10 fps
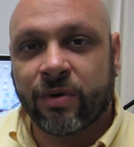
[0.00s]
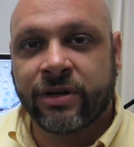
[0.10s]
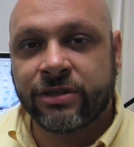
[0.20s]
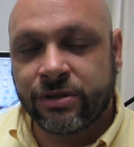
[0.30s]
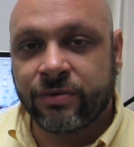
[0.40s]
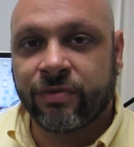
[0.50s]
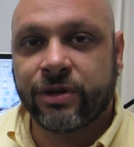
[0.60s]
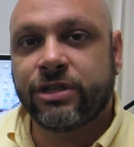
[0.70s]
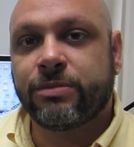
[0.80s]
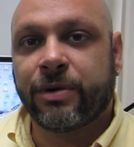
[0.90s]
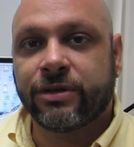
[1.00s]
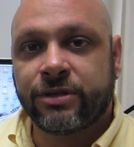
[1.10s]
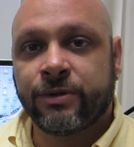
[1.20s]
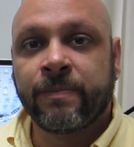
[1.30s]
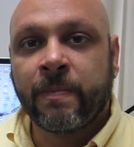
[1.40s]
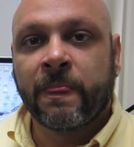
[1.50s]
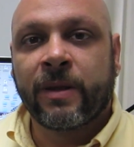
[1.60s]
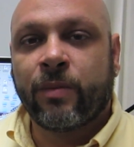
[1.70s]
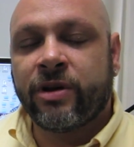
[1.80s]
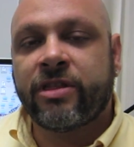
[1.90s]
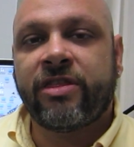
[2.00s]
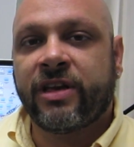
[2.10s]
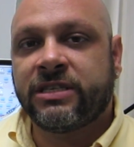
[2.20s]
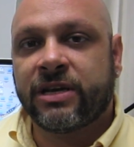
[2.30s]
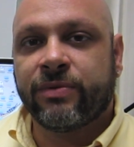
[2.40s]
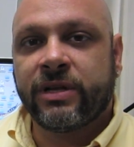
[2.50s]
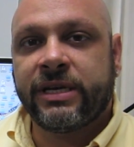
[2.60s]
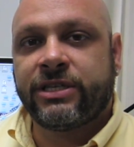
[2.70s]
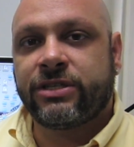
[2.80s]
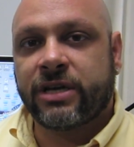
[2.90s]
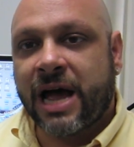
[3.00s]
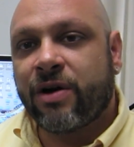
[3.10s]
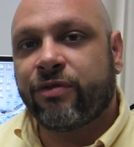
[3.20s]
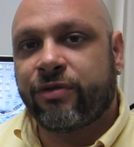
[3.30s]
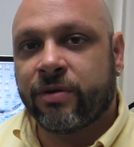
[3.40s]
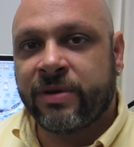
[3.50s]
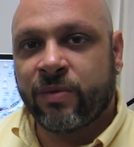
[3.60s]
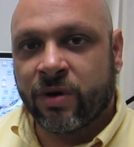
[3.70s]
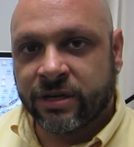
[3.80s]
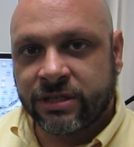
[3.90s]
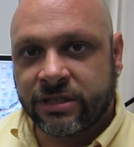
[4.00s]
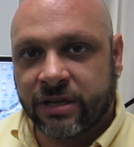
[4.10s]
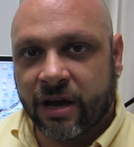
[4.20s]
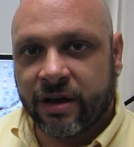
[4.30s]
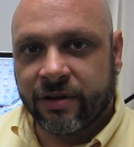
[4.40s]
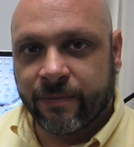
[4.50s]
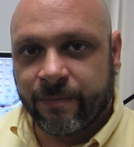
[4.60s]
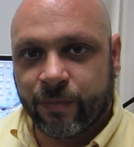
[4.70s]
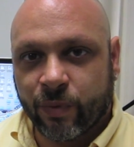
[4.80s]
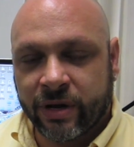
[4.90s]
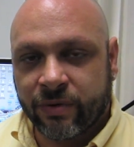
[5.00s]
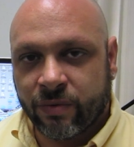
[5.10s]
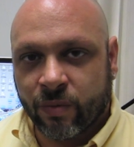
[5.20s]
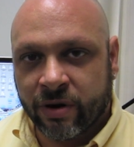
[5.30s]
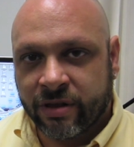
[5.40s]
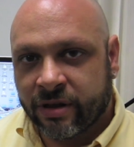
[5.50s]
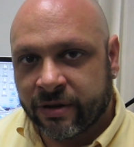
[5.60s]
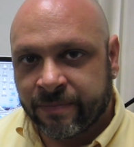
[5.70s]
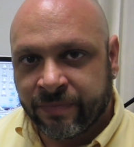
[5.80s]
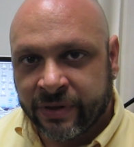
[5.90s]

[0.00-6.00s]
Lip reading: 1 and Student Voices Part 2, one of the things that really stood out for me was when one of the